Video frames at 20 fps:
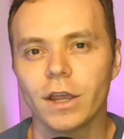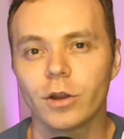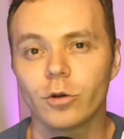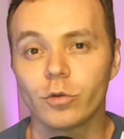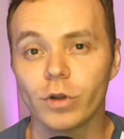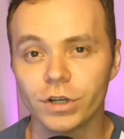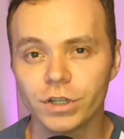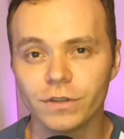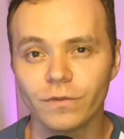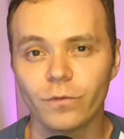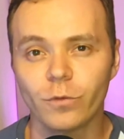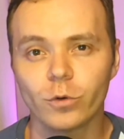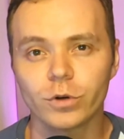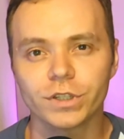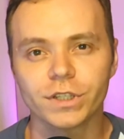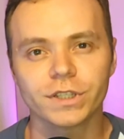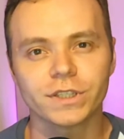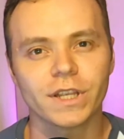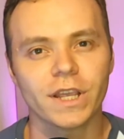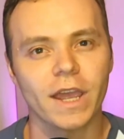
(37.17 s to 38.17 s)
Russian
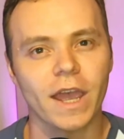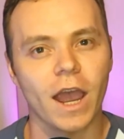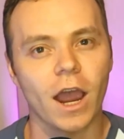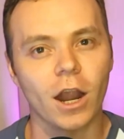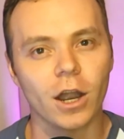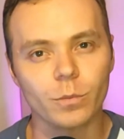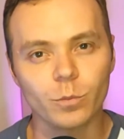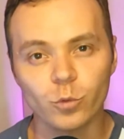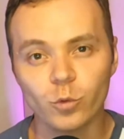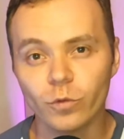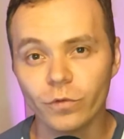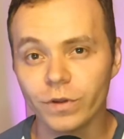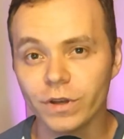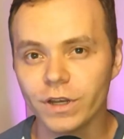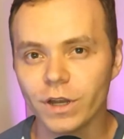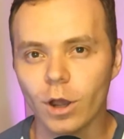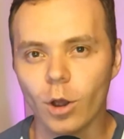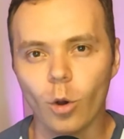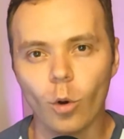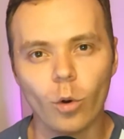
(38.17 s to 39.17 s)
forces are
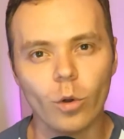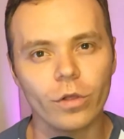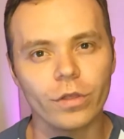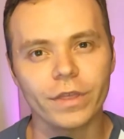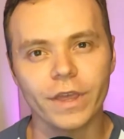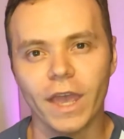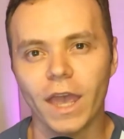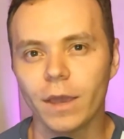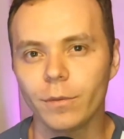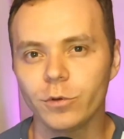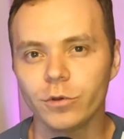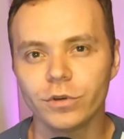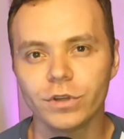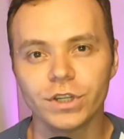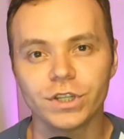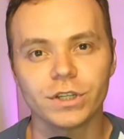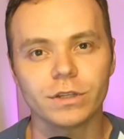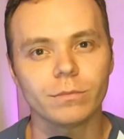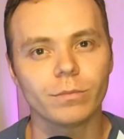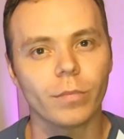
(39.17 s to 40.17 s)
moving all the
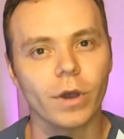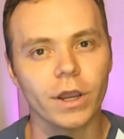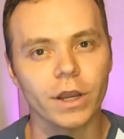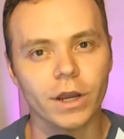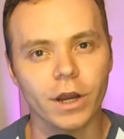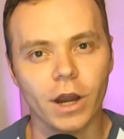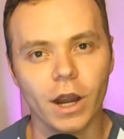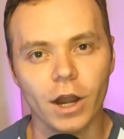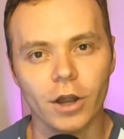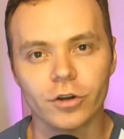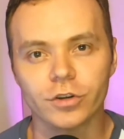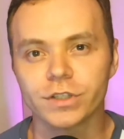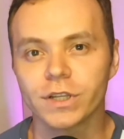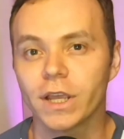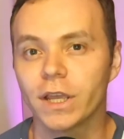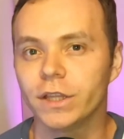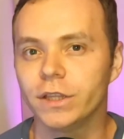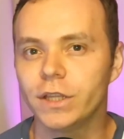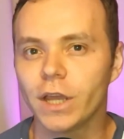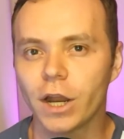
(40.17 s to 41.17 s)
ammunition by cars
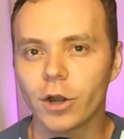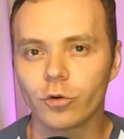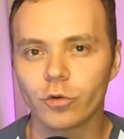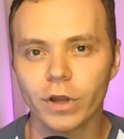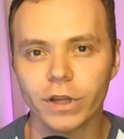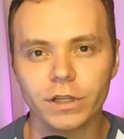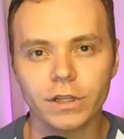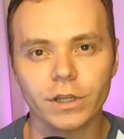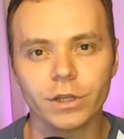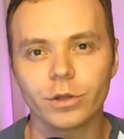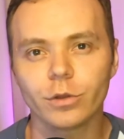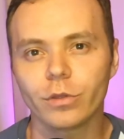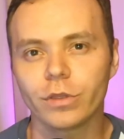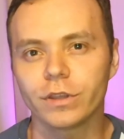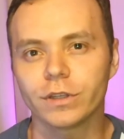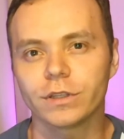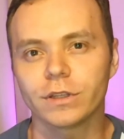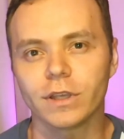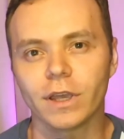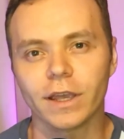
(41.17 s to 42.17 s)
directly to
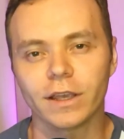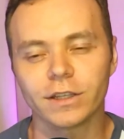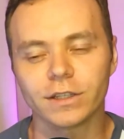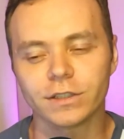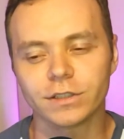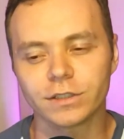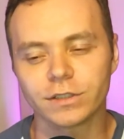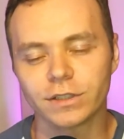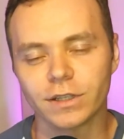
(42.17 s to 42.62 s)
the uh,